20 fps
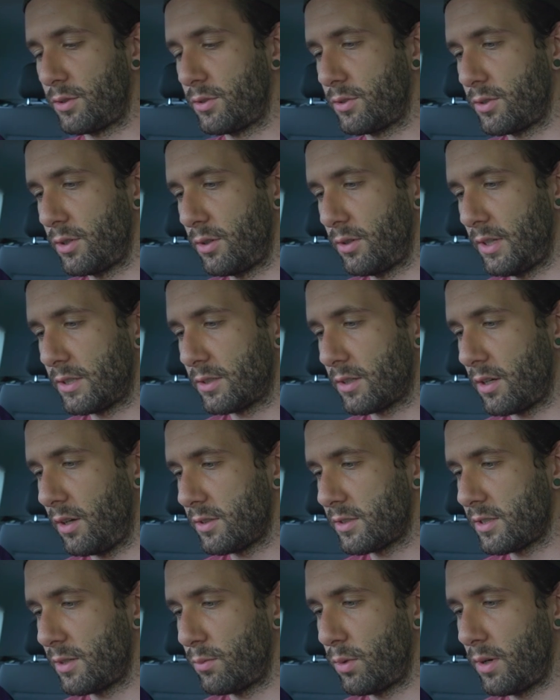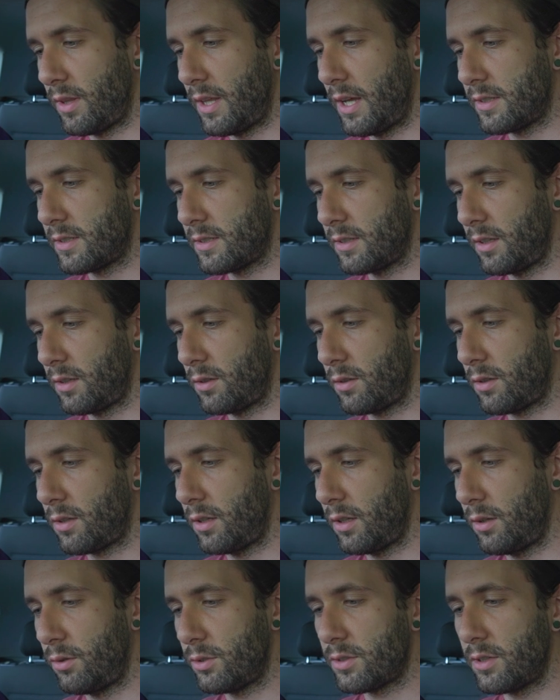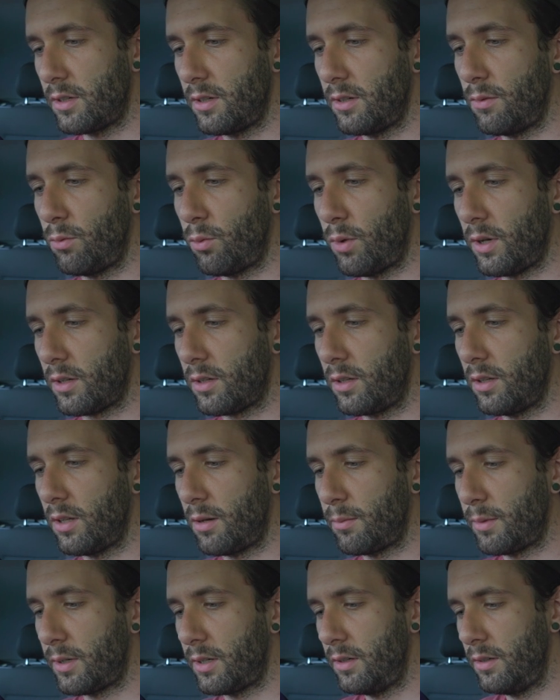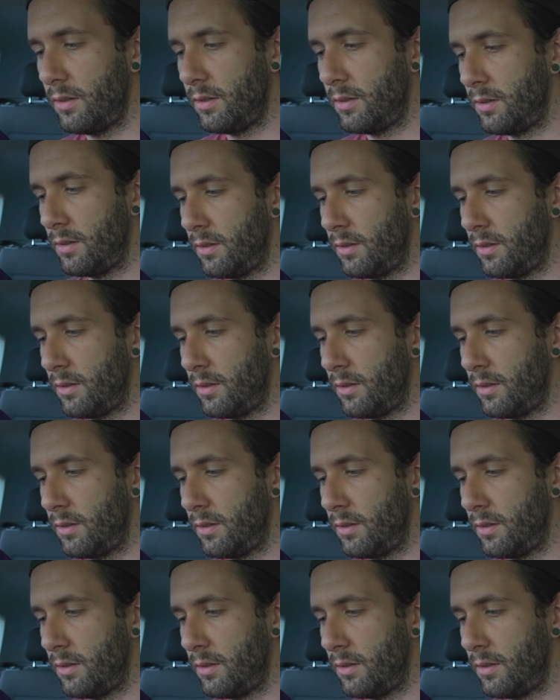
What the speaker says: So let's call somewhere that's a little closer, 1 kilometer.